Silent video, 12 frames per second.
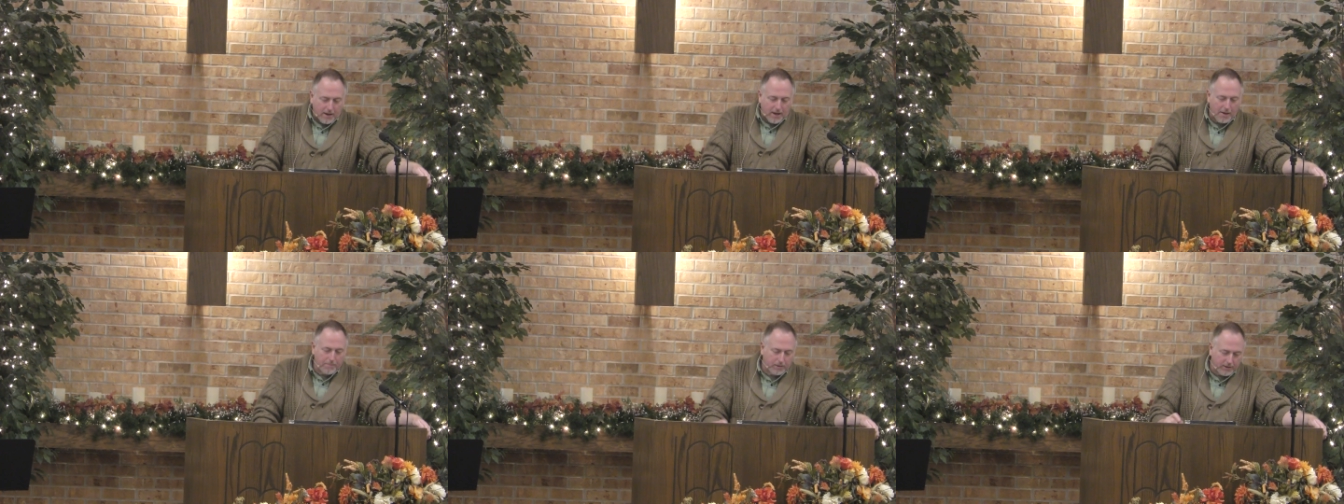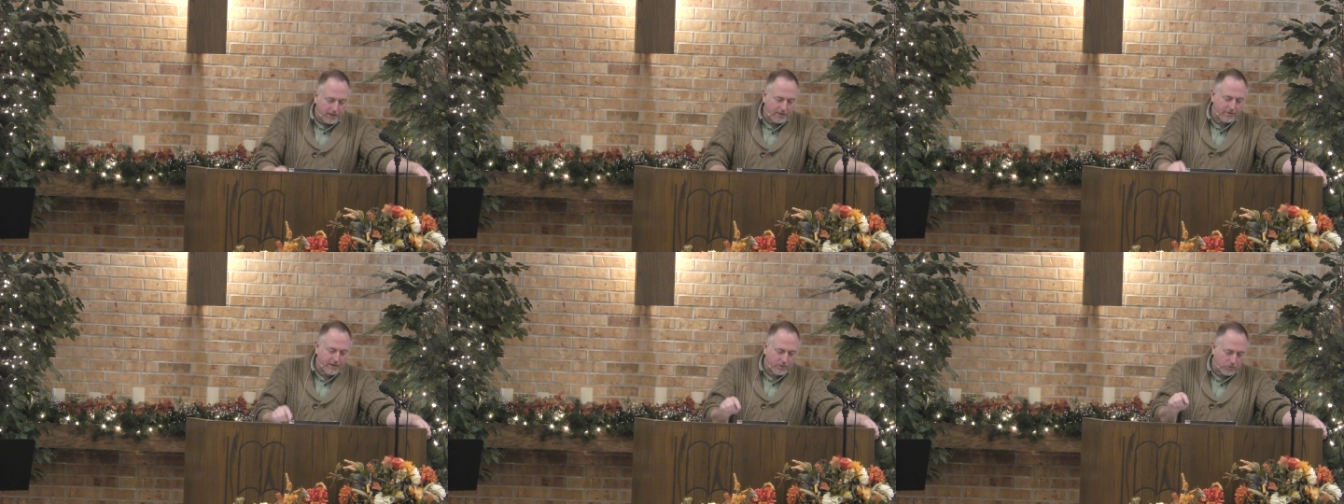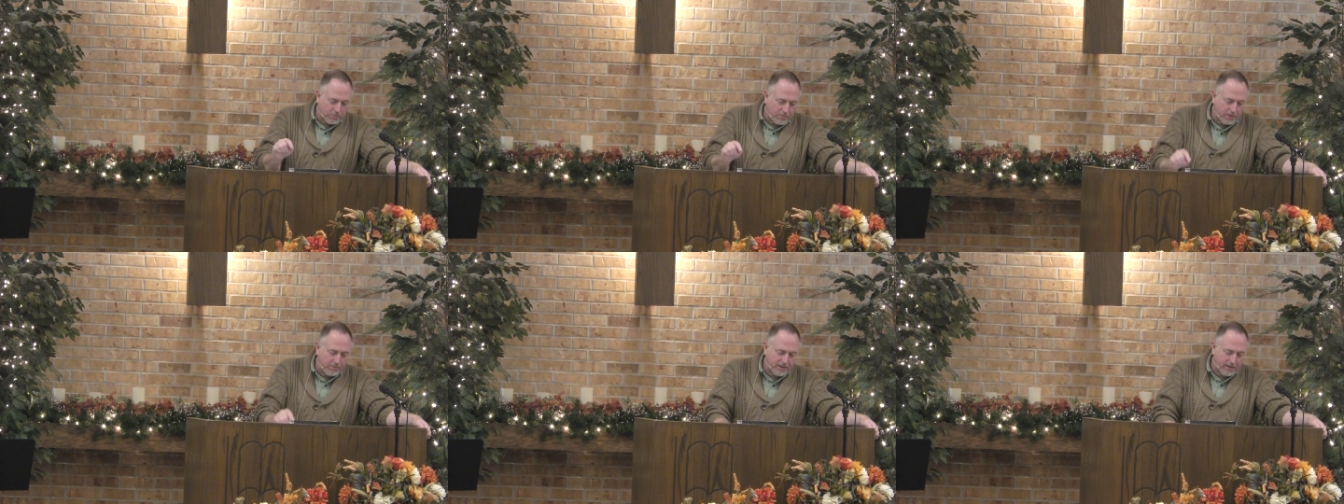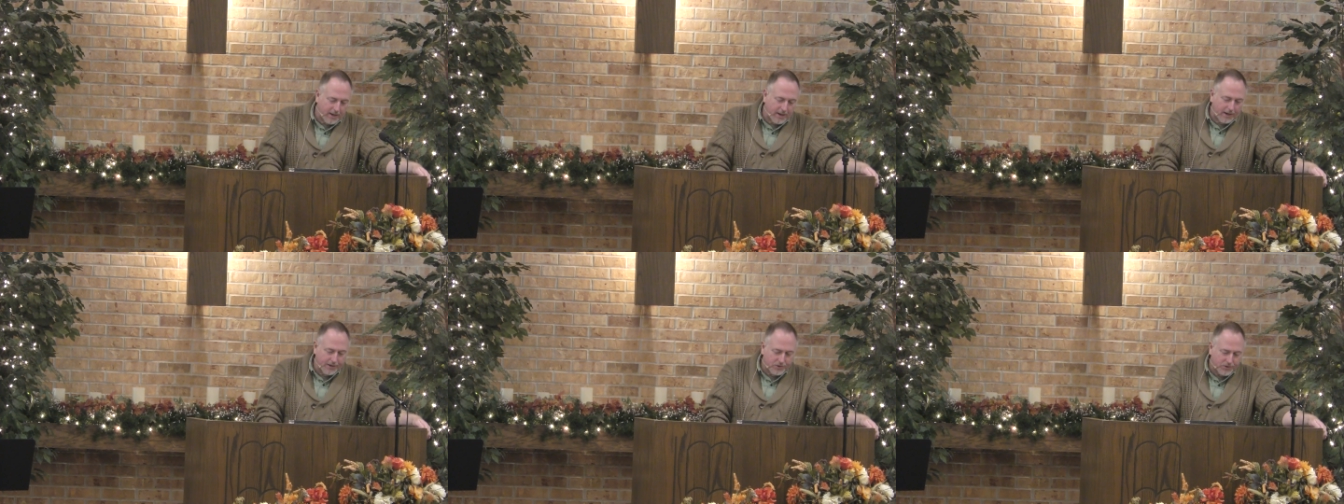I believe that it would be
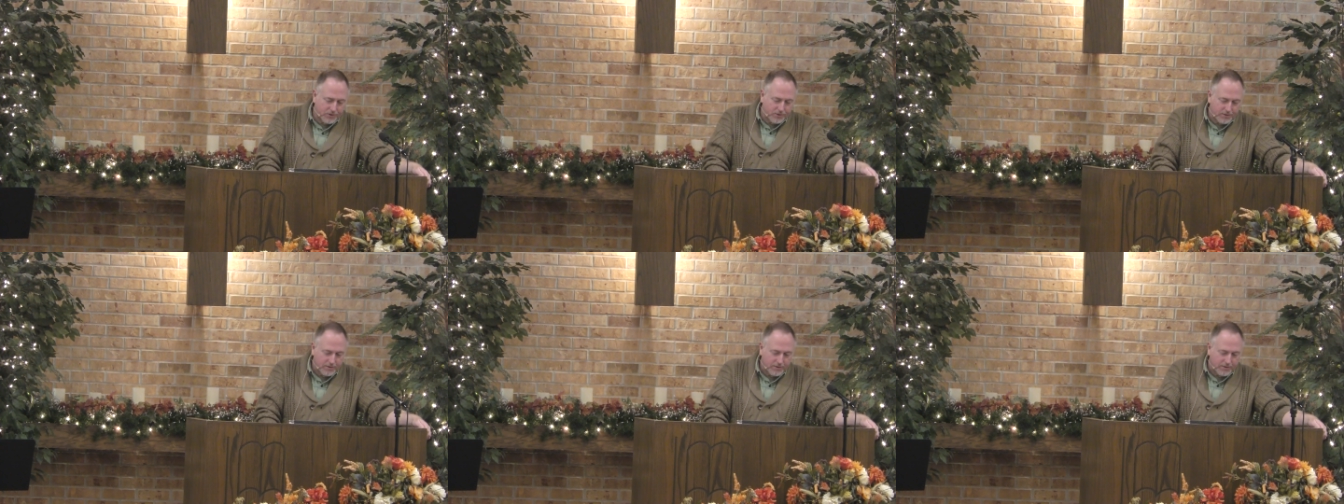because